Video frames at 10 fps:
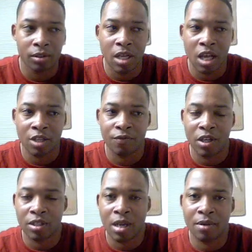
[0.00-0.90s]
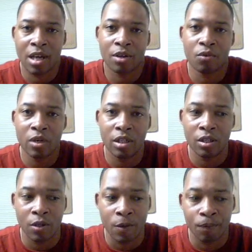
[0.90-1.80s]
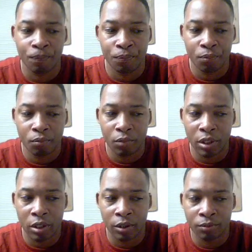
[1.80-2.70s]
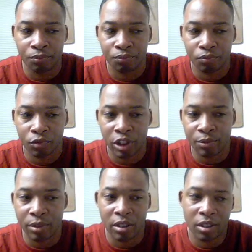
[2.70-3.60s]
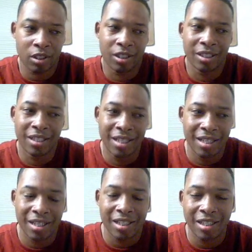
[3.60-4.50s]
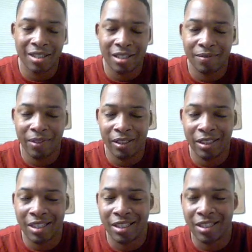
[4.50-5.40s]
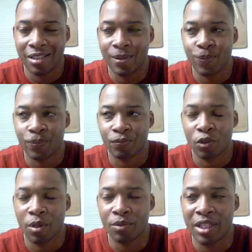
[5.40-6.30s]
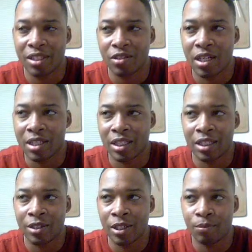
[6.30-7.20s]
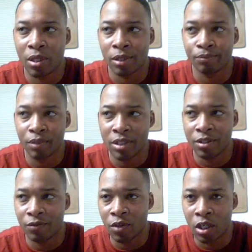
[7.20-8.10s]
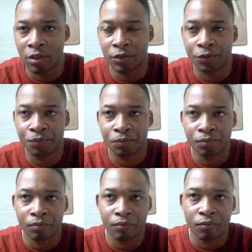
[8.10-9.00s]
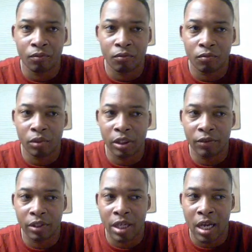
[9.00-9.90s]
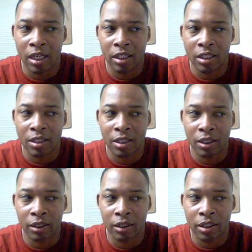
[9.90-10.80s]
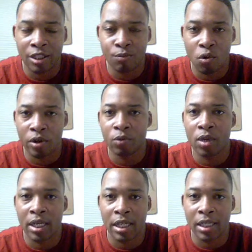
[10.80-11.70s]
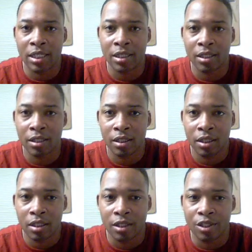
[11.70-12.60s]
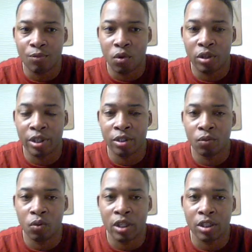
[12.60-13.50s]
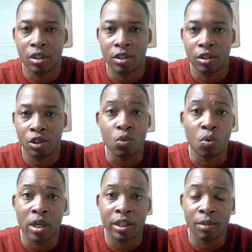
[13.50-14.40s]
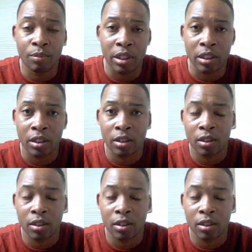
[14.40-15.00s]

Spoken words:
Nas fans not mad agree, But trust me, it's just what I'm basically trying to say is hip hop is evolving. Believe it or not, it's more than what it is. It's more than what you want it to be.